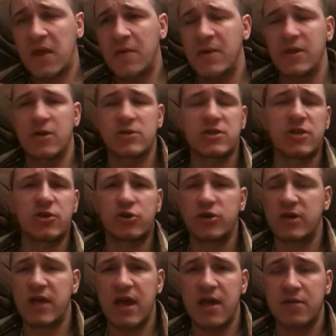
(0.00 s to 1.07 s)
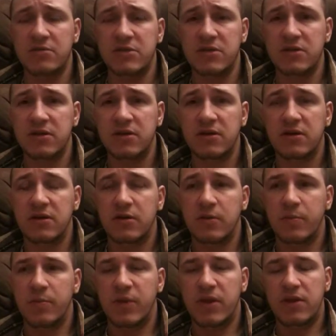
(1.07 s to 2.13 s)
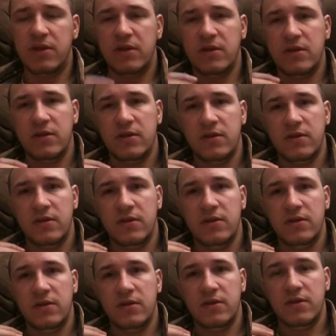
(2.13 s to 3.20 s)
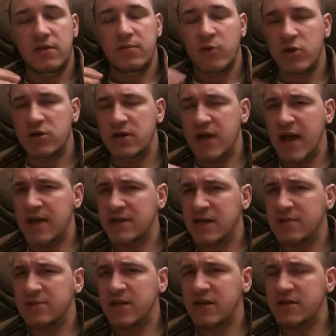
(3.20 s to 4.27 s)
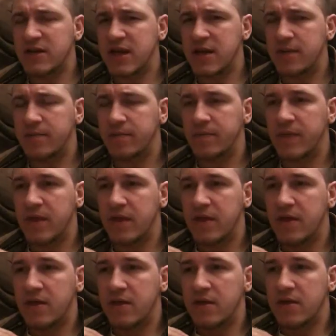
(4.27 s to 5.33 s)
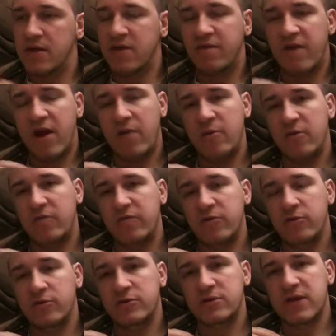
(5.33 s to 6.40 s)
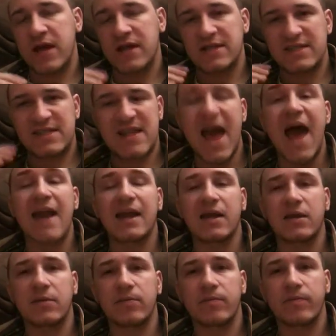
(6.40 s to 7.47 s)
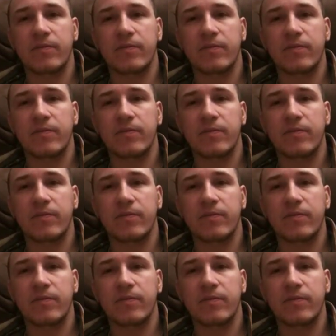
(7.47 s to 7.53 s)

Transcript: I mean, there's other good games, but 9 times out of 10, the environment feels kind of static.